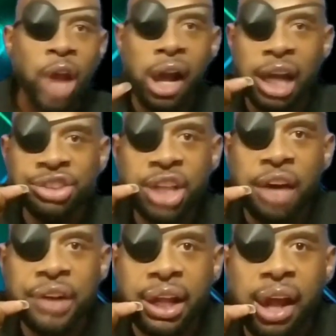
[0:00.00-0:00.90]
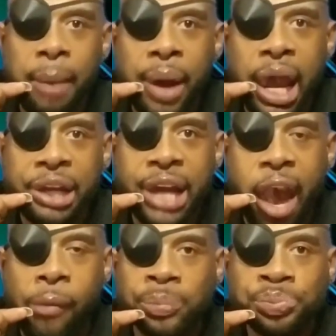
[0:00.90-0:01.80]
Y'all can't tell that camera hating
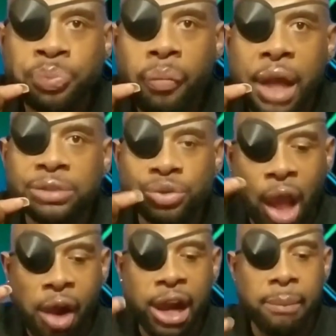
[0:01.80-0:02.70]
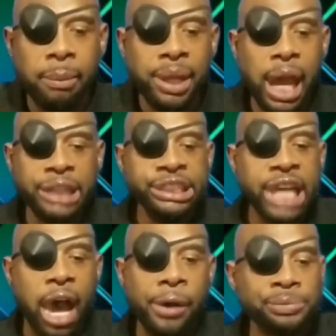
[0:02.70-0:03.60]
now. That camera be hating
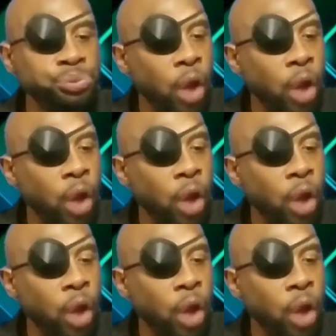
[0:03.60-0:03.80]
y'all.